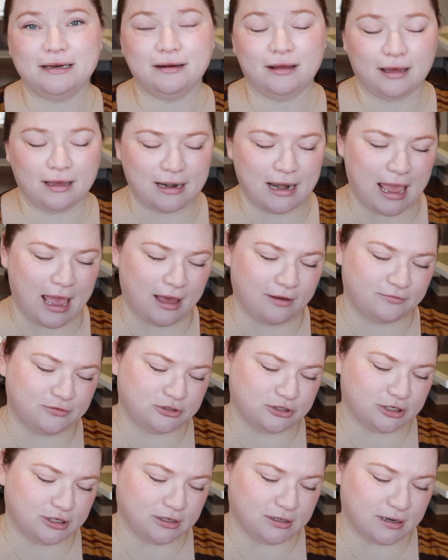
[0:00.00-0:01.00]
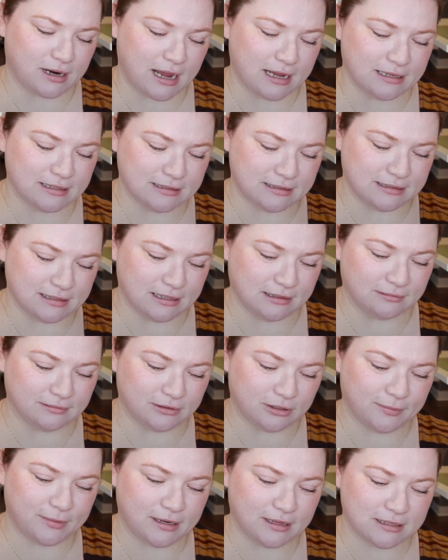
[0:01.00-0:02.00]
it on after I did a
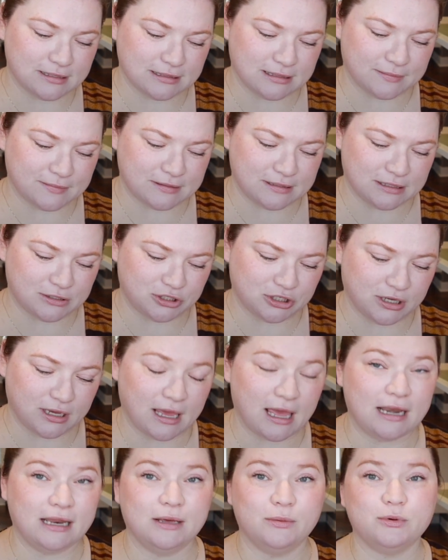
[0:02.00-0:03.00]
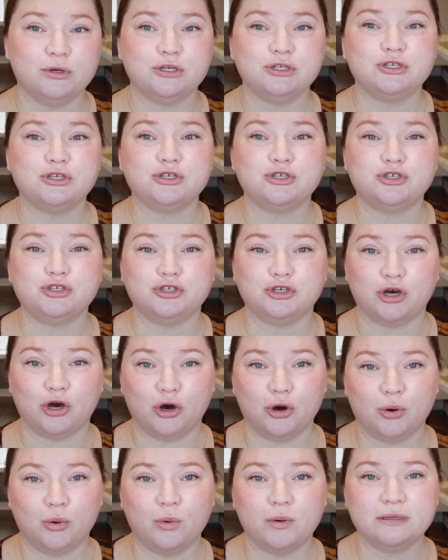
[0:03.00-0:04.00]
little bit of the slip stitching, and it was
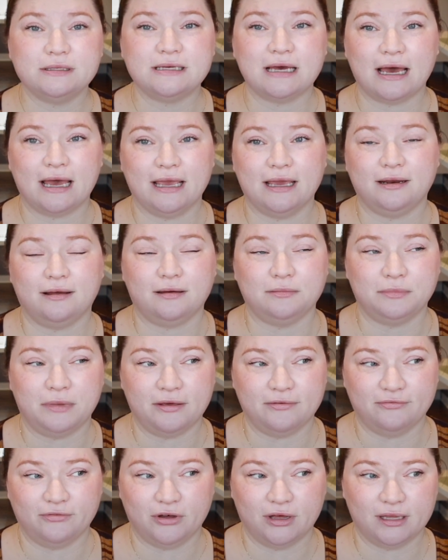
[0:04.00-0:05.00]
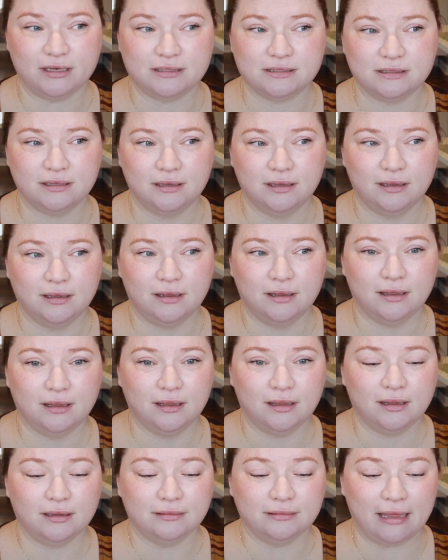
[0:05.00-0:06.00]
so tight on my foot.
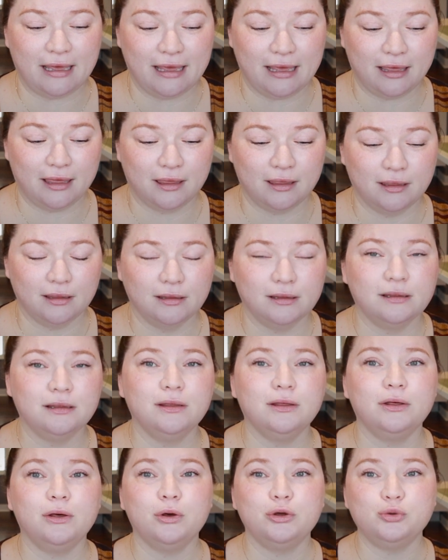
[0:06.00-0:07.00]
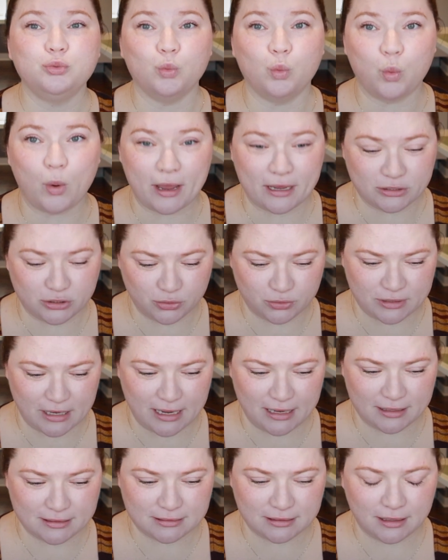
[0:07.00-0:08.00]
Like, way too
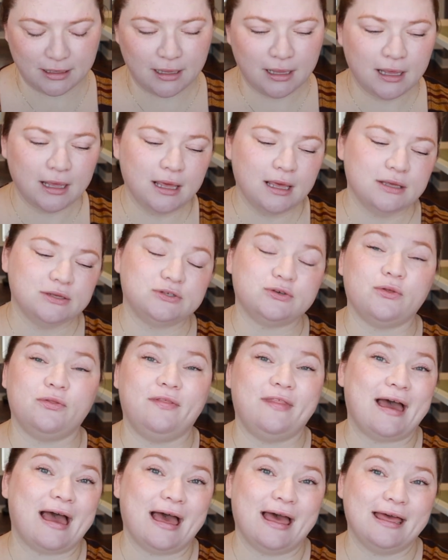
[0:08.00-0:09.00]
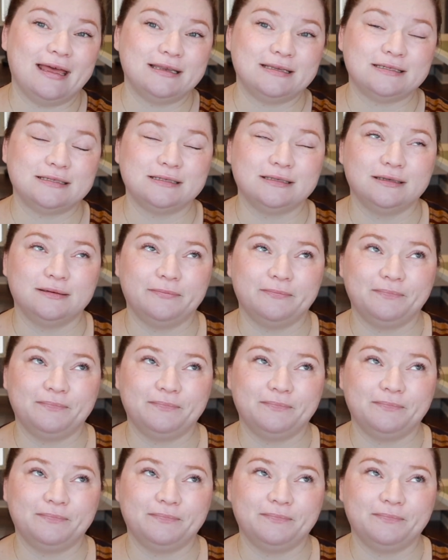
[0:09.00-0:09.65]
tight. So that